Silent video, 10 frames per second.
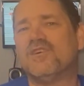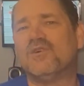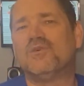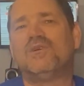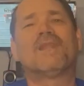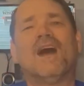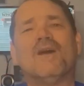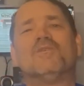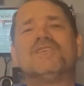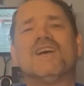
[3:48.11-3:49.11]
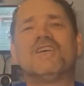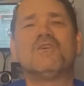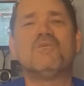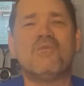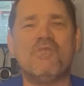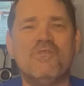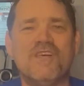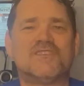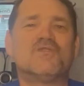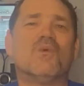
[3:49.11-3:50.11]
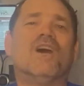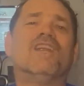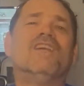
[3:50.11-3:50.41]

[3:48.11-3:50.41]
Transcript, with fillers: Who, I will tell you this one.